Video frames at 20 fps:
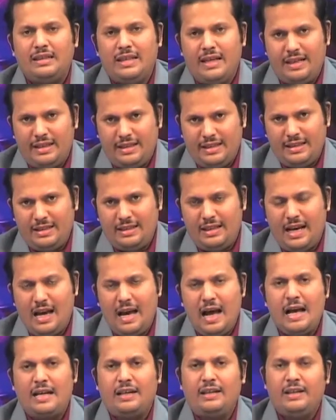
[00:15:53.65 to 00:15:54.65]
states
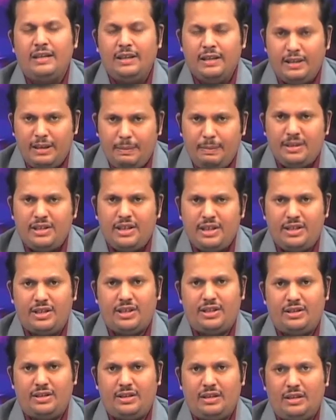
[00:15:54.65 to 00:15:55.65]
are
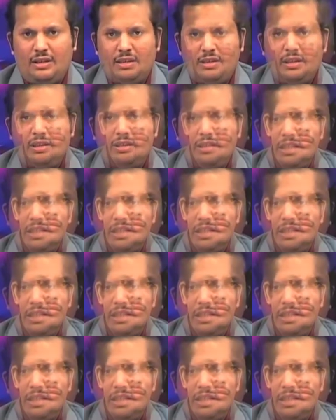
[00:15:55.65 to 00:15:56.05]
representational.